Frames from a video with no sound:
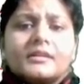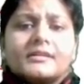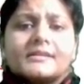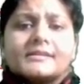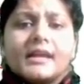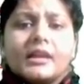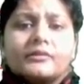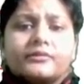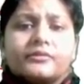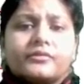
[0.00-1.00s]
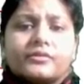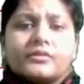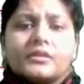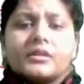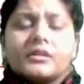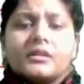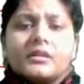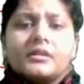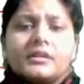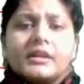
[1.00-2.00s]
self.
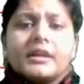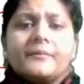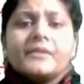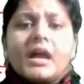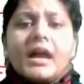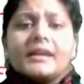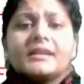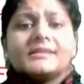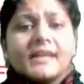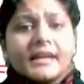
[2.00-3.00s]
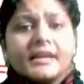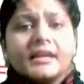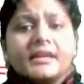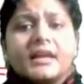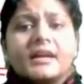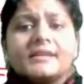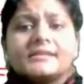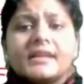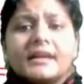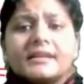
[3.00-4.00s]
Okay, and the second area is
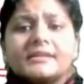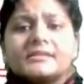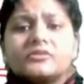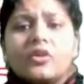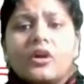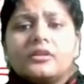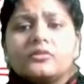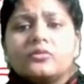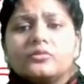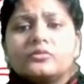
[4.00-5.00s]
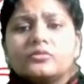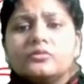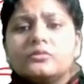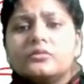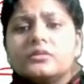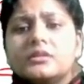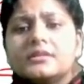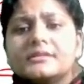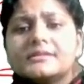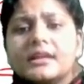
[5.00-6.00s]
that is not known to
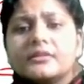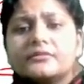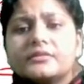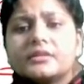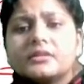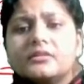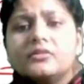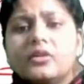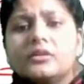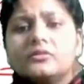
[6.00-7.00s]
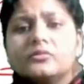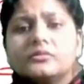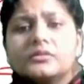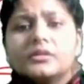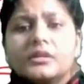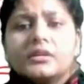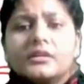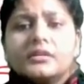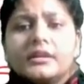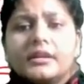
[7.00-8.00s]
self. Not
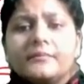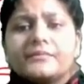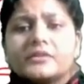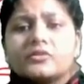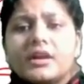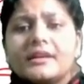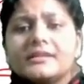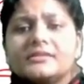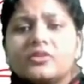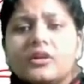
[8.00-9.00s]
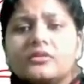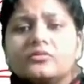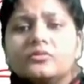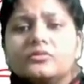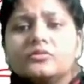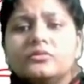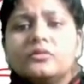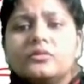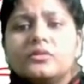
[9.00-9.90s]
okay, so that is not known to self.